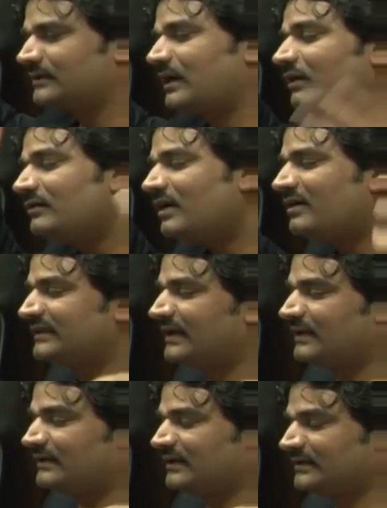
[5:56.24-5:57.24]
How long
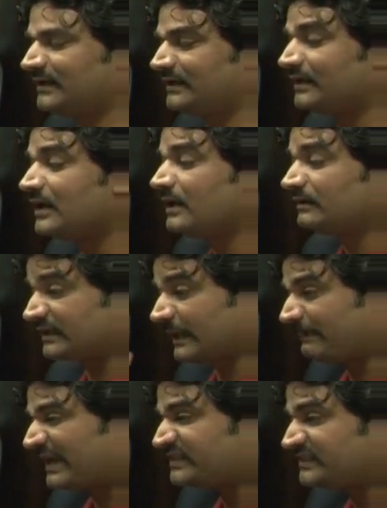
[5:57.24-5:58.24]
they are learning? The
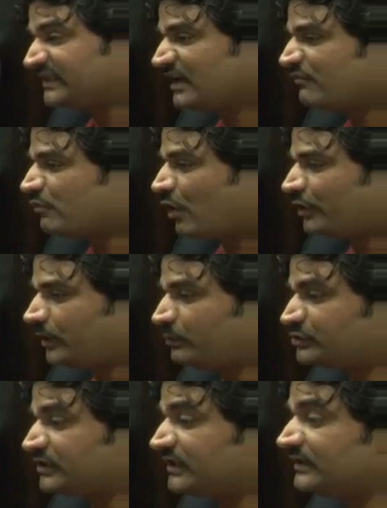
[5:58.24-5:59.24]
capacity of
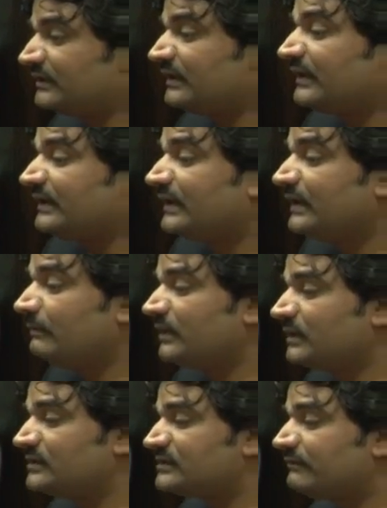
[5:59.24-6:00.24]
contribution
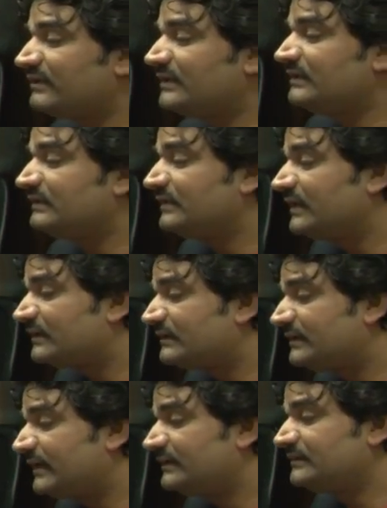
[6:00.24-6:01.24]
enables even in
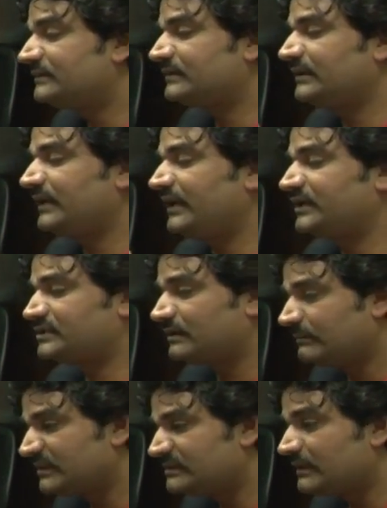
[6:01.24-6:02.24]
their 10th age,
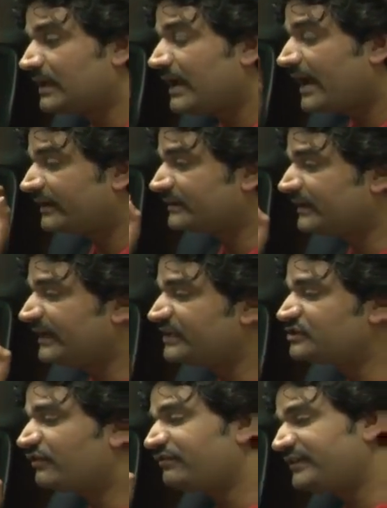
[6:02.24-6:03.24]
means at the
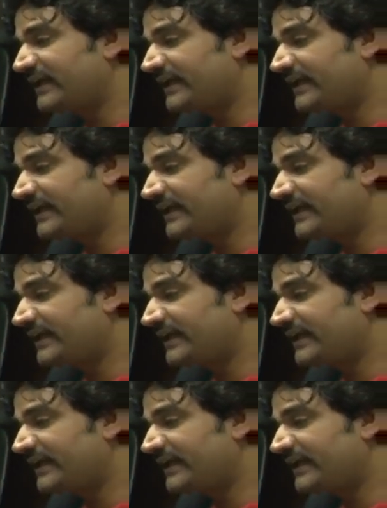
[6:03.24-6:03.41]
age of